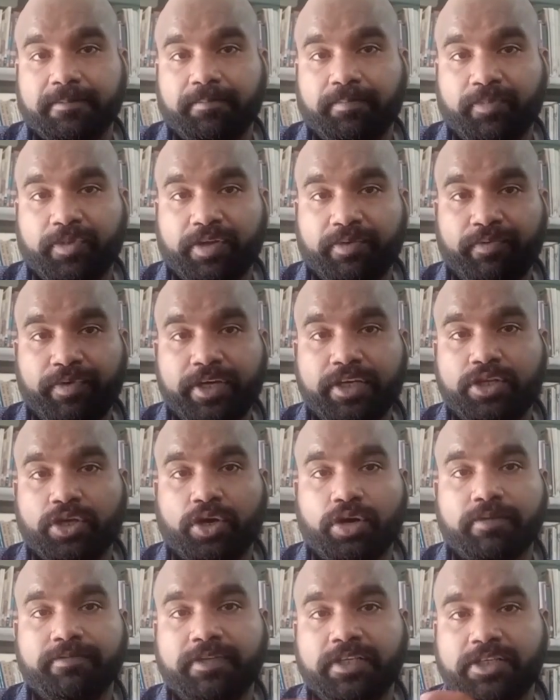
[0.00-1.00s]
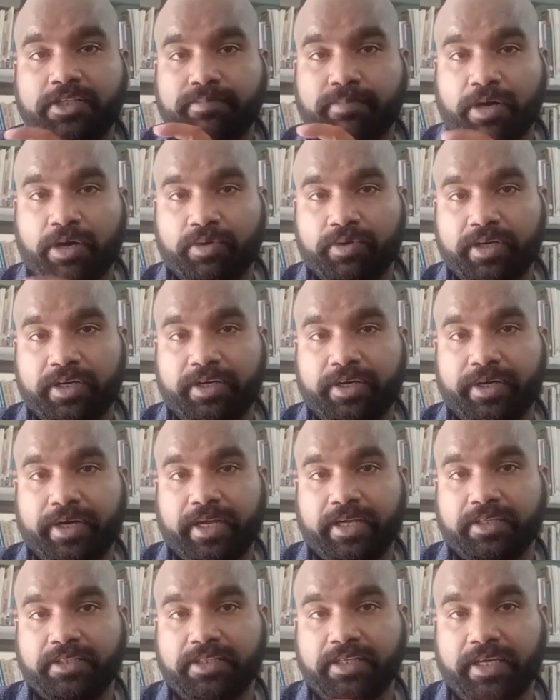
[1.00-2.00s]
the width of this mountain
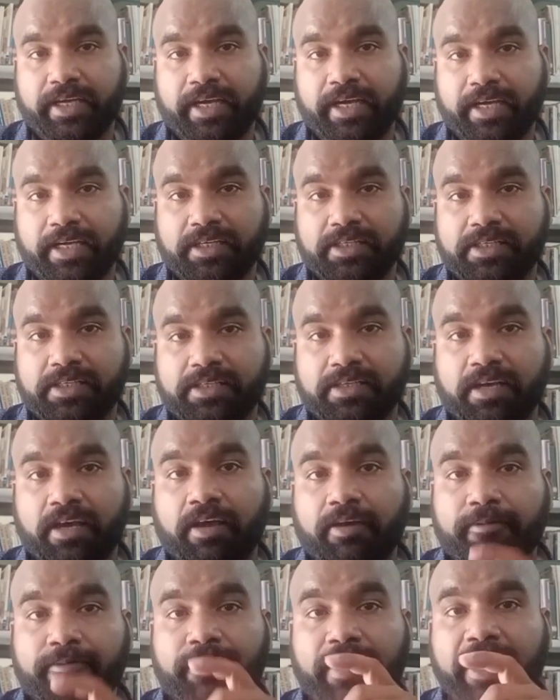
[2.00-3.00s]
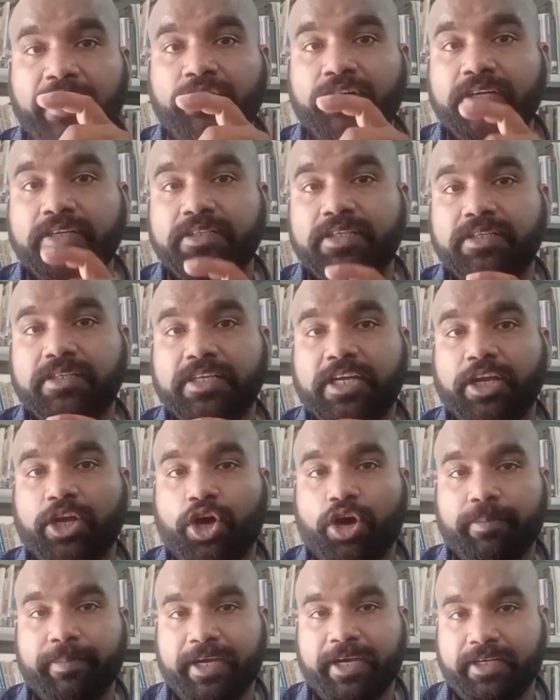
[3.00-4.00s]
range is 500
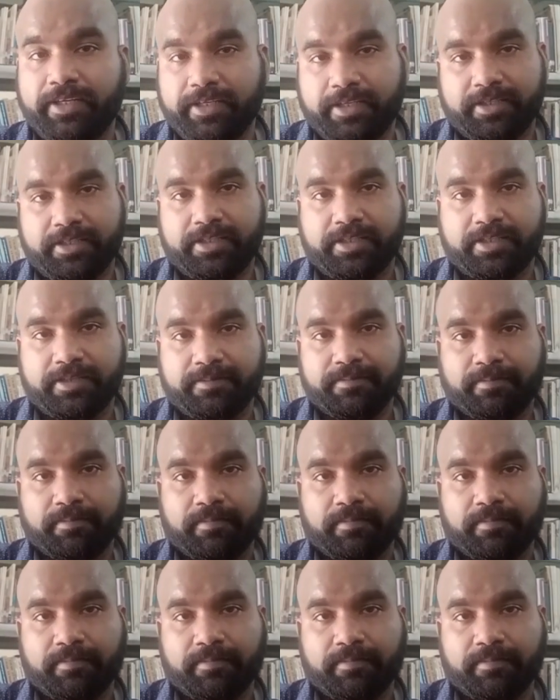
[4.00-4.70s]
kilometers.